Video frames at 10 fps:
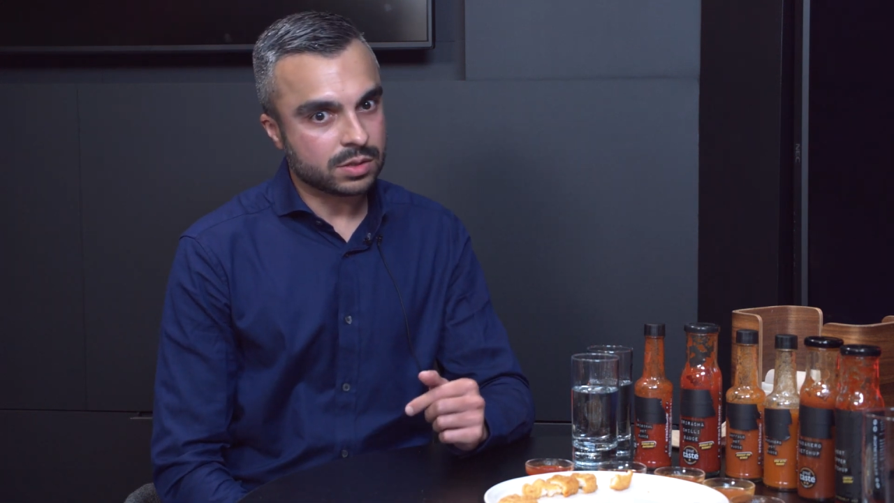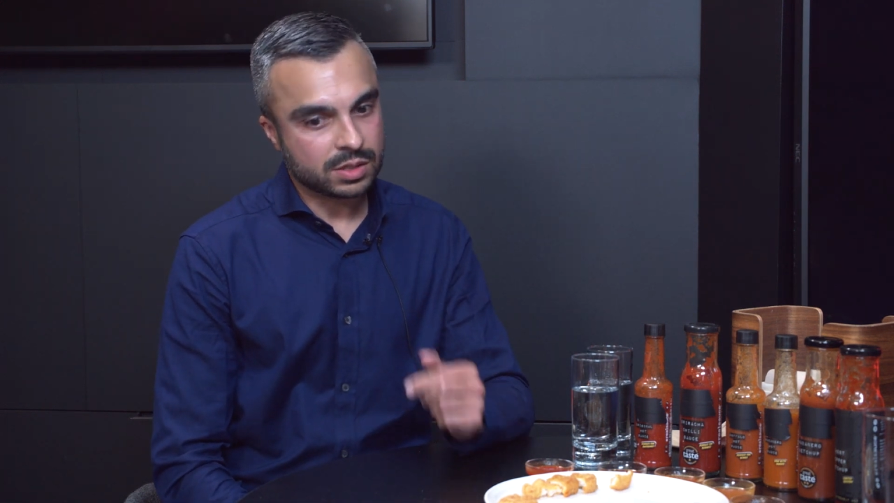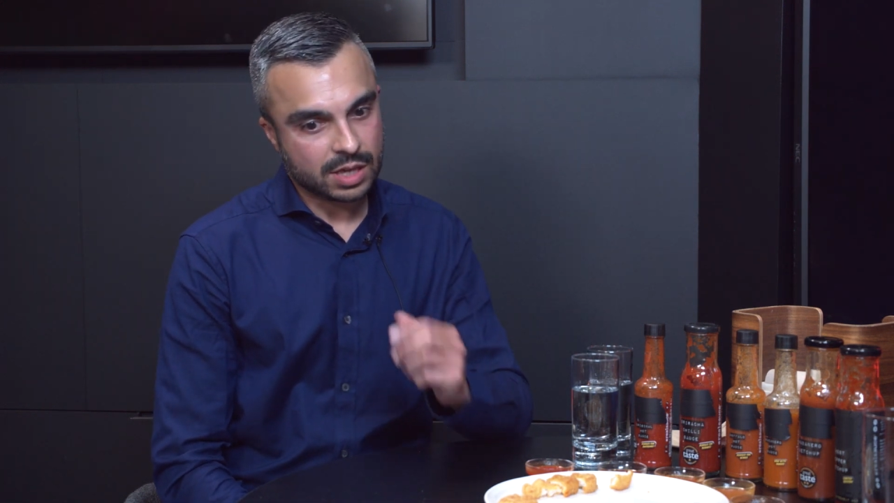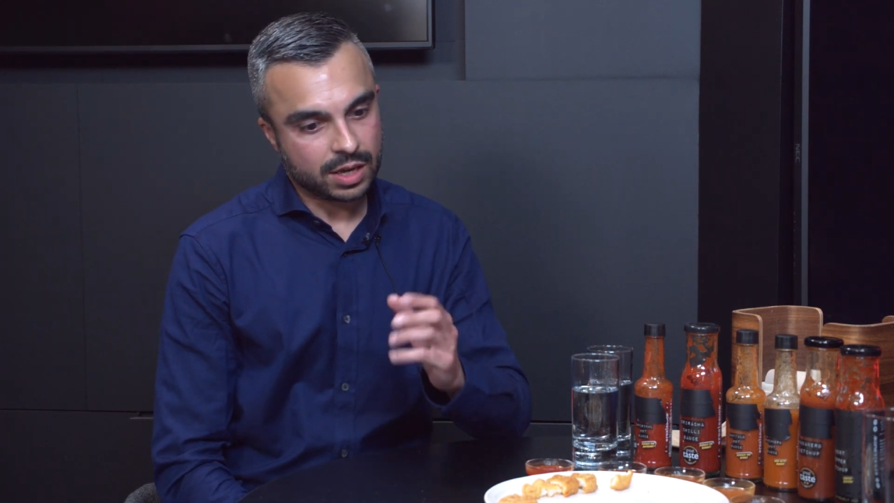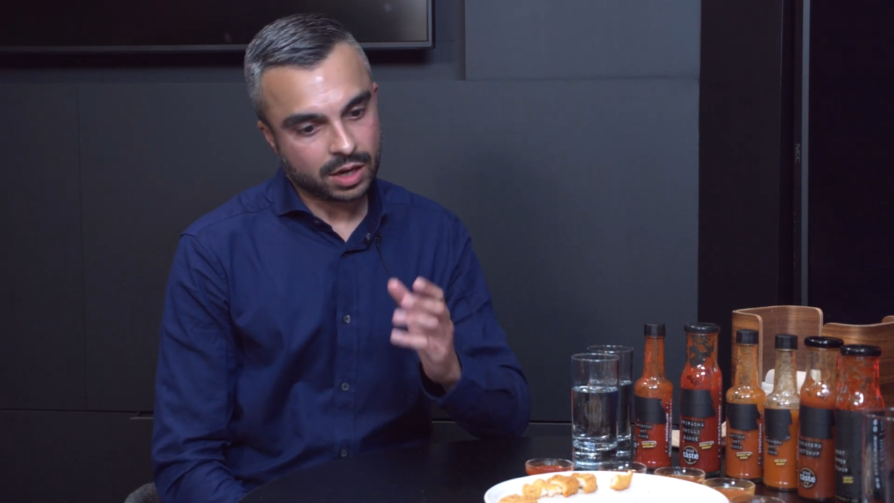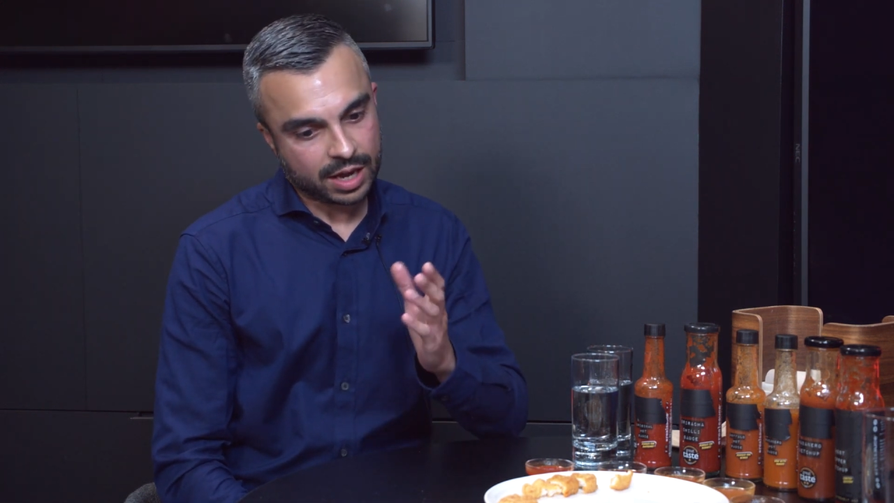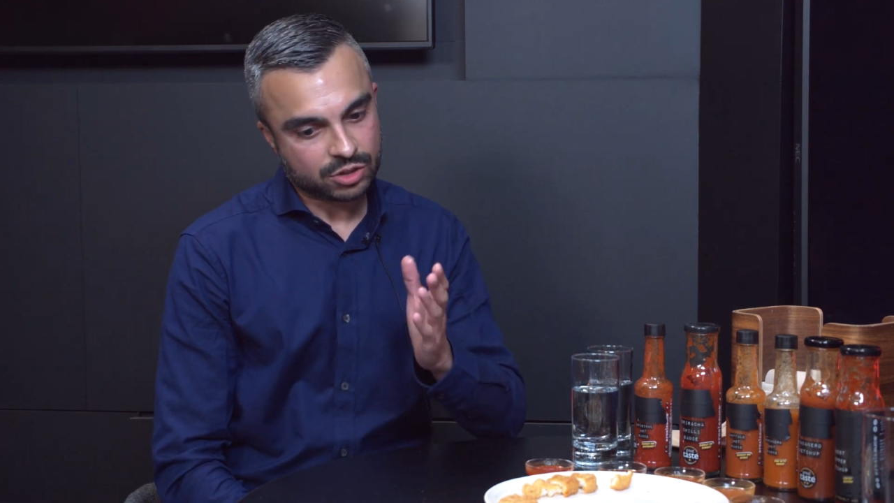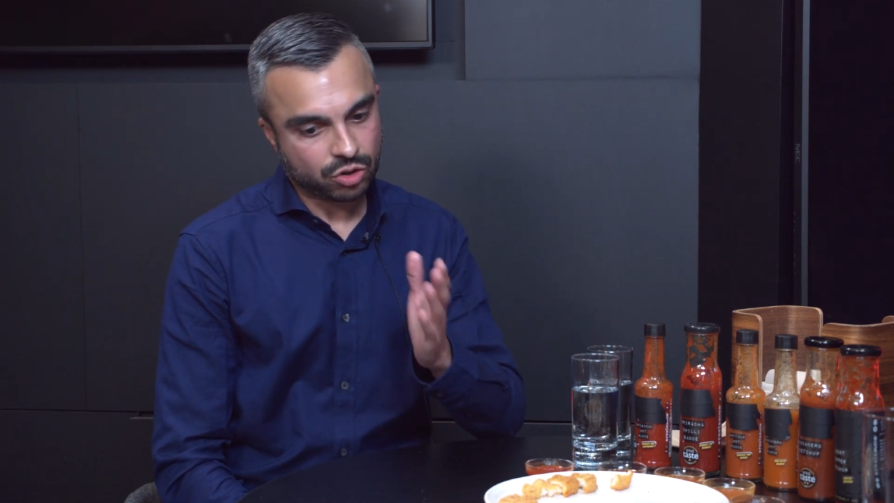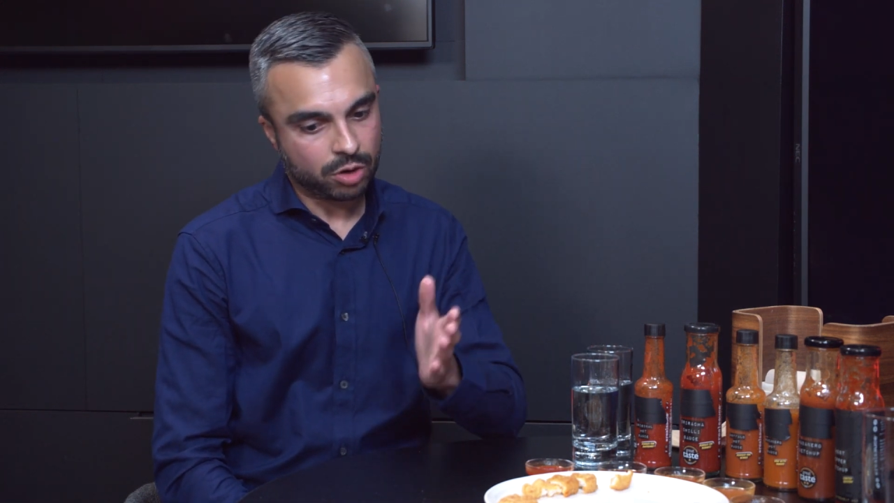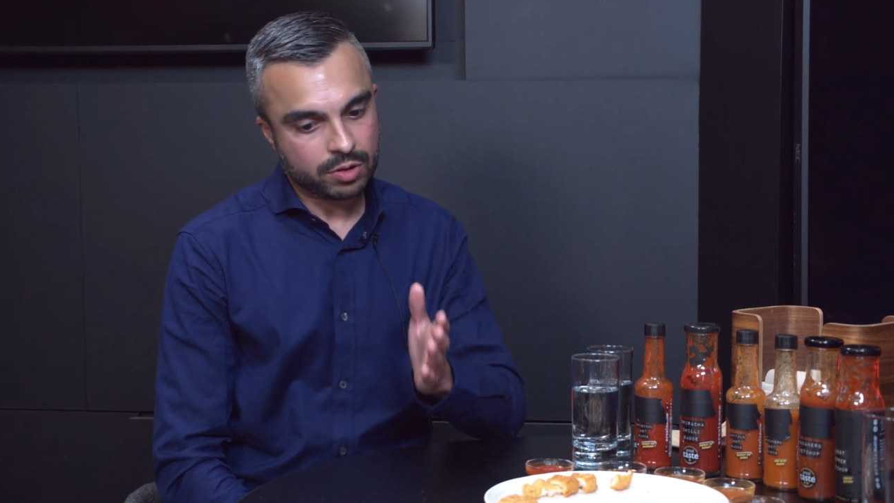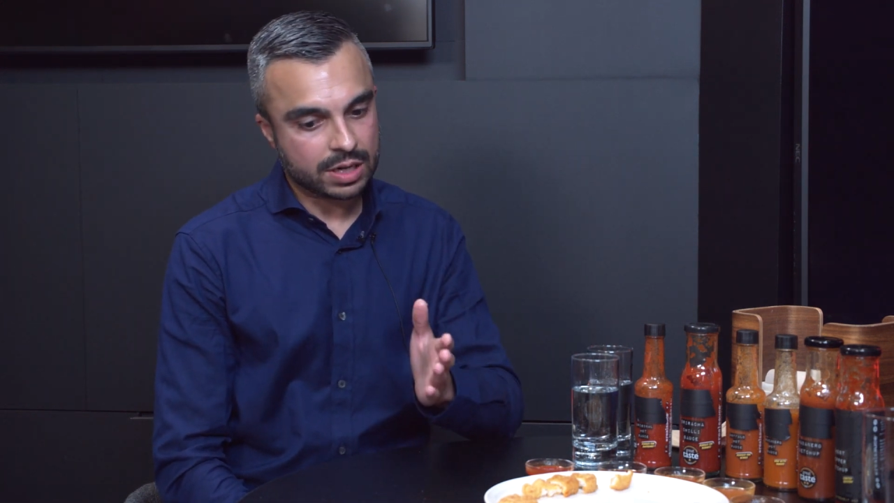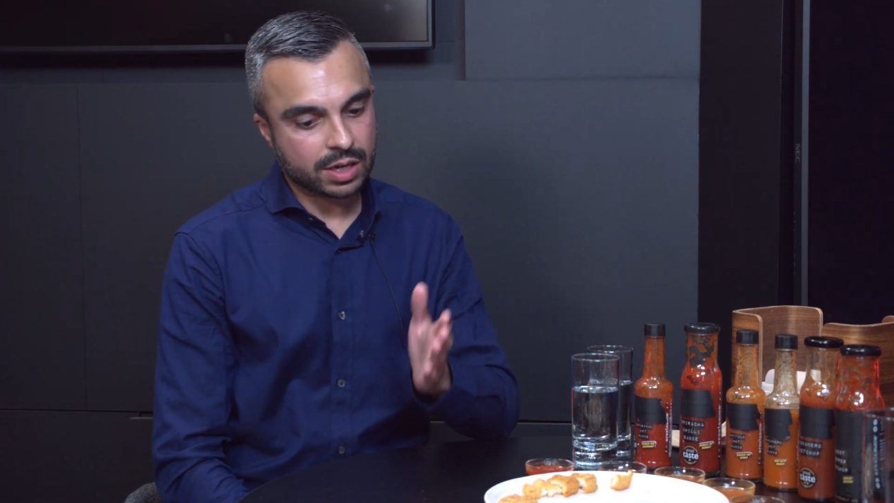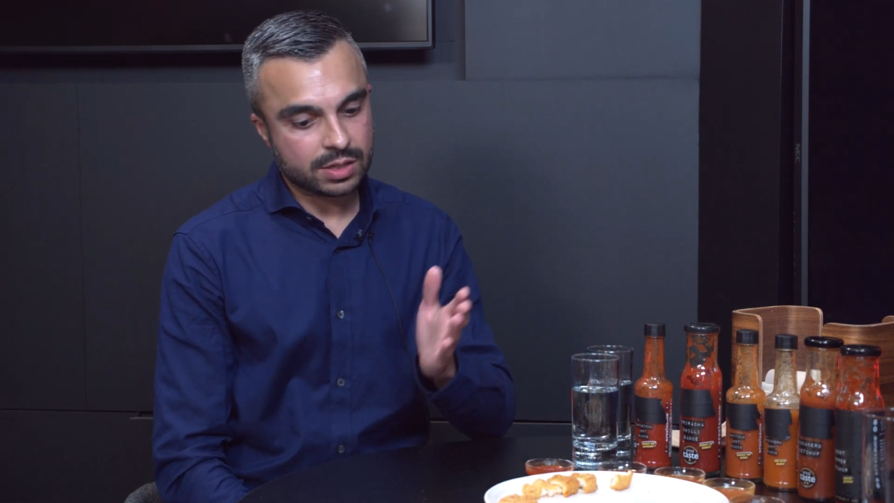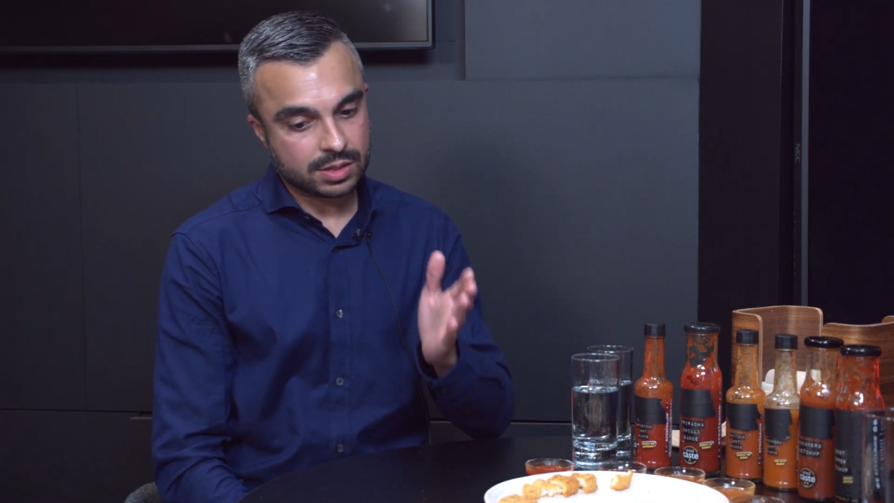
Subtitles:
to say, okay, Tririga